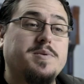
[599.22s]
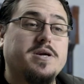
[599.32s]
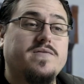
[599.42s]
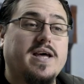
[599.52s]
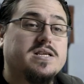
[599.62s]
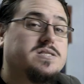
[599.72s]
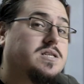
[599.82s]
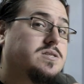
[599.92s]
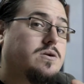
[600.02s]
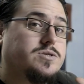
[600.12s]
Speaking of tactics,
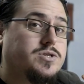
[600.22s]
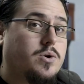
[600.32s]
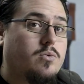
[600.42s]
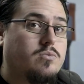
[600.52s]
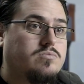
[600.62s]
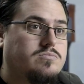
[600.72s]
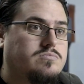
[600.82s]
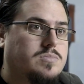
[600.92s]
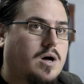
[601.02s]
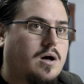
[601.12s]
there's also
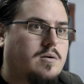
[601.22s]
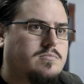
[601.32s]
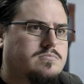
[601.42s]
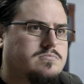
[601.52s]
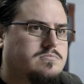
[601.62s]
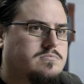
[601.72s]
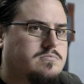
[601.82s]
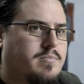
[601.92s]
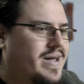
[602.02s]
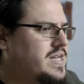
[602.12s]

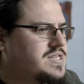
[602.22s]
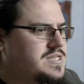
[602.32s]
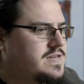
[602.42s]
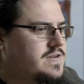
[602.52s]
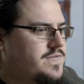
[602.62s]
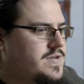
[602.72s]
medics in the